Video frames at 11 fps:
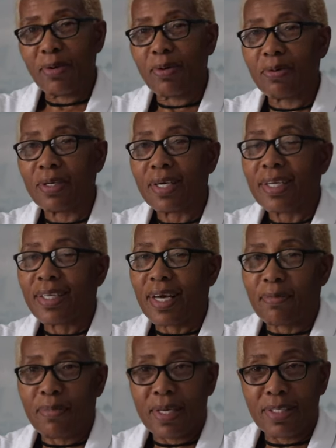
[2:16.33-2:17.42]
own. Mm-hmm.
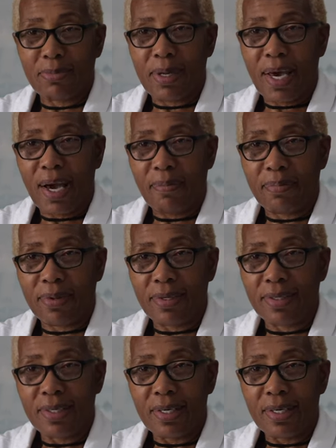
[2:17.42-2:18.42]
That makes me happy.